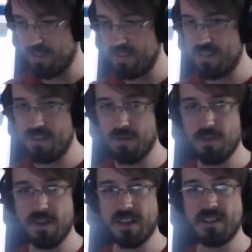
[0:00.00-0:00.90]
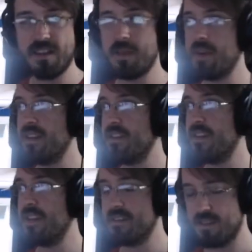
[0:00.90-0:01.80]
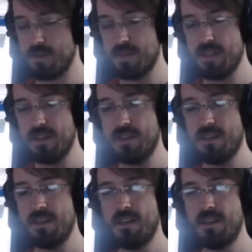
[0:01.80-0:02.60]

and see who the next name out of this hat's going to be.